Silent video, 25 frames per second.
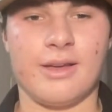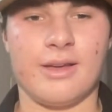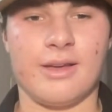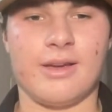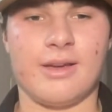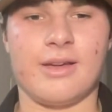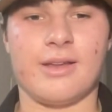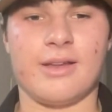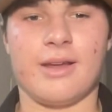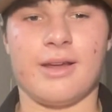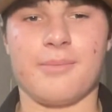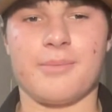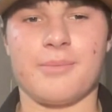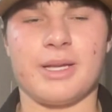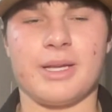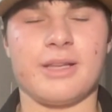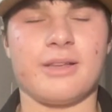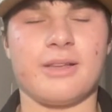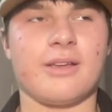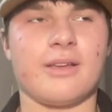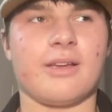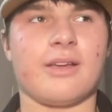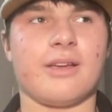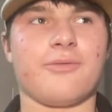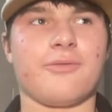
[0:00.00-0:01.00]
And
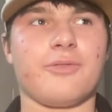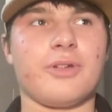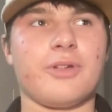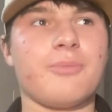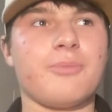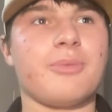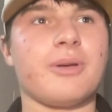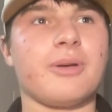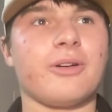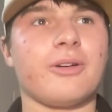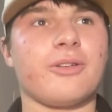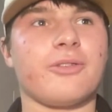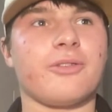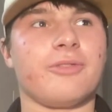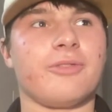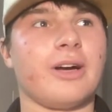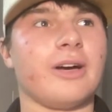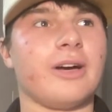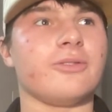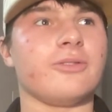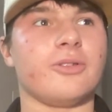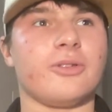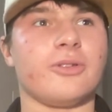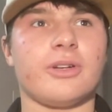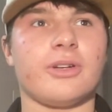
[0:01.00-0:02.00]
rebuild
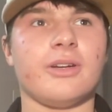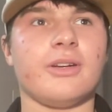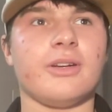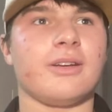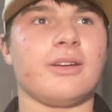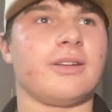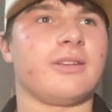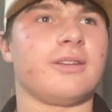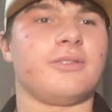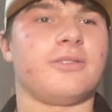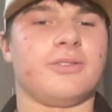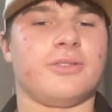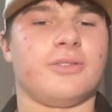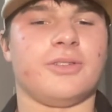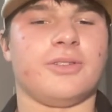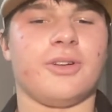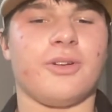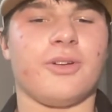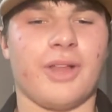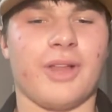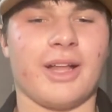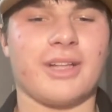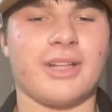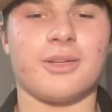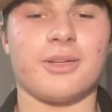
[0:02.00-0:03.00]
around Luka. And,
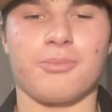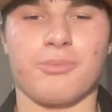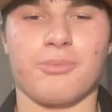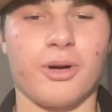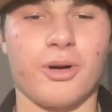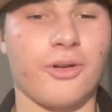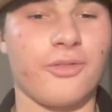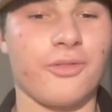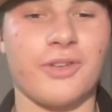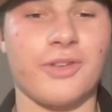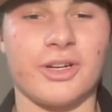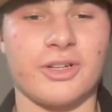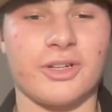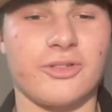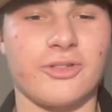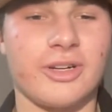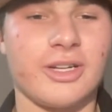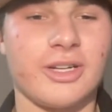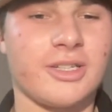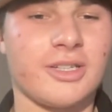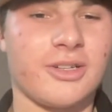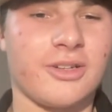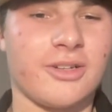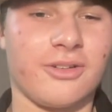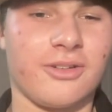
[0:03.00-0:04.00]
that's a perfect
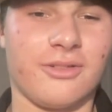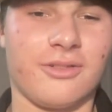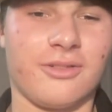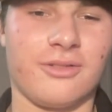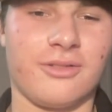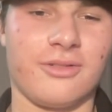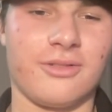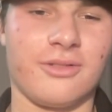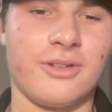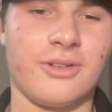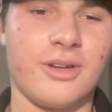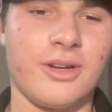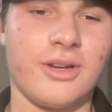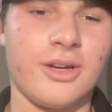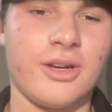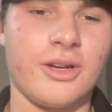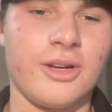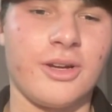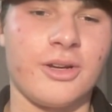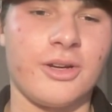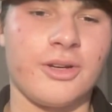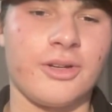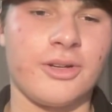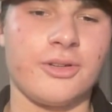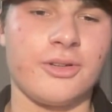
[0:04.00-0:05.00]
trade to
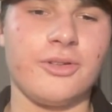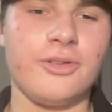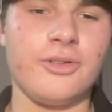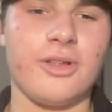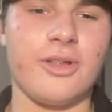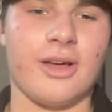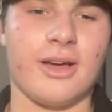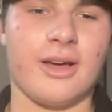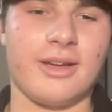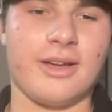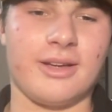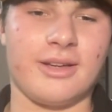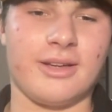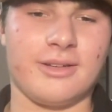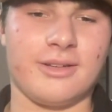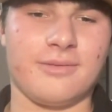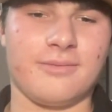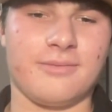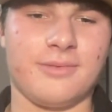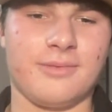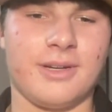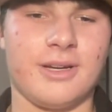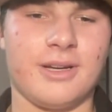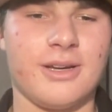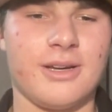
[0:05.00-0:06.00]
do that.
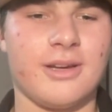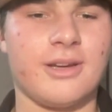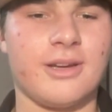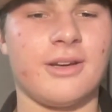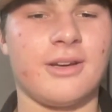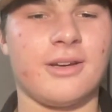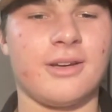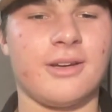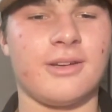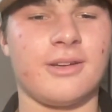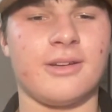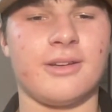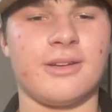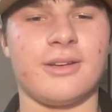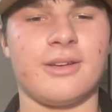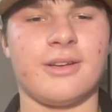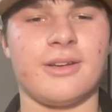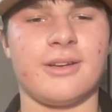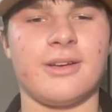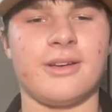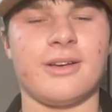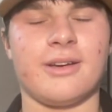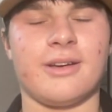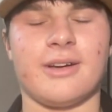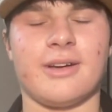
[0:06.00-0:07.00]
And
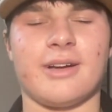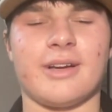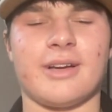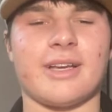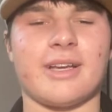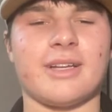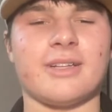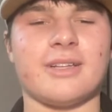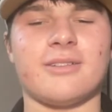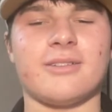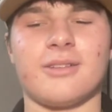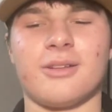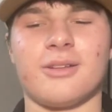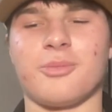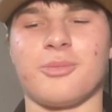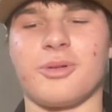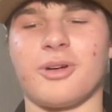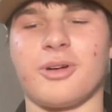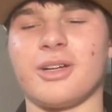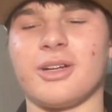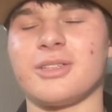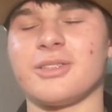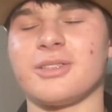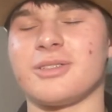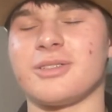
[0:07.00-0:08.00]
I guess
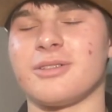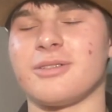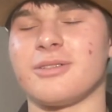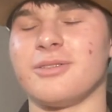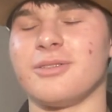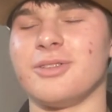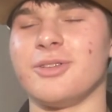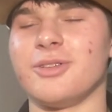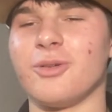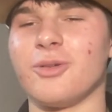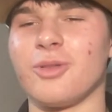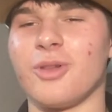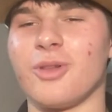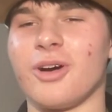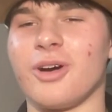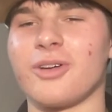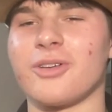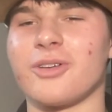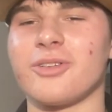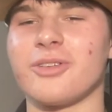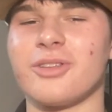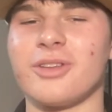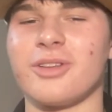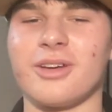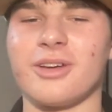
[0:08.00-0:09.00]
LeBron's no
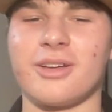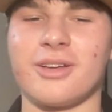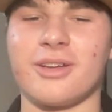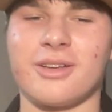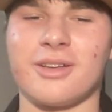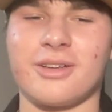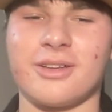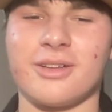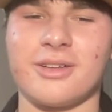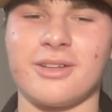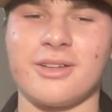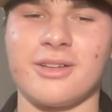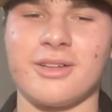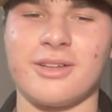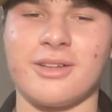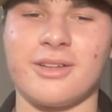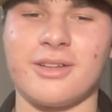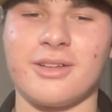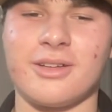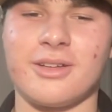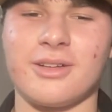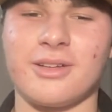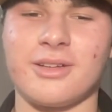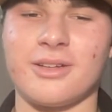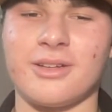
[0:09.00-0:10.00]
longer
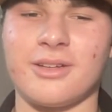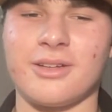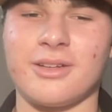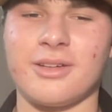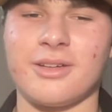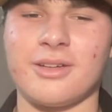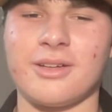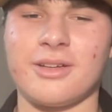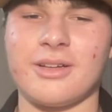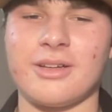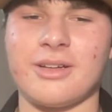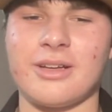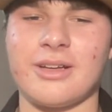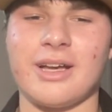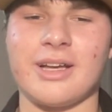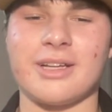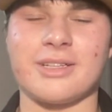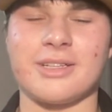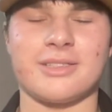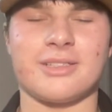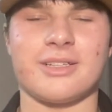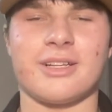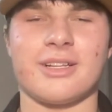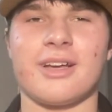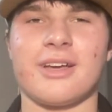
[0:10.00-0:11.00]

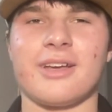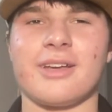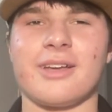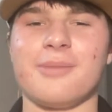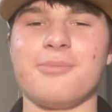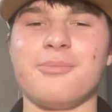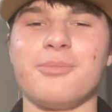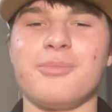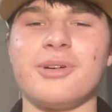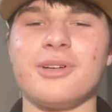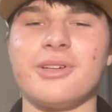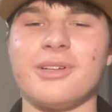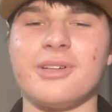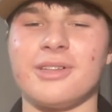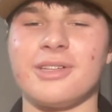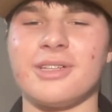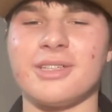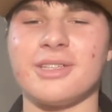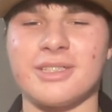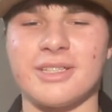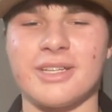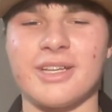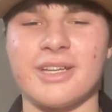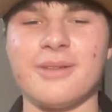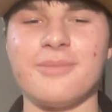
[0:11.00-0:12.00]
has the input in
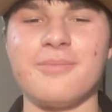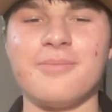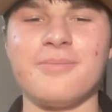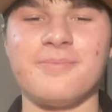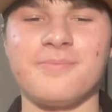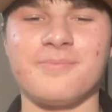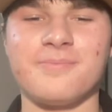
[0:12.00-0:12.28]
this team.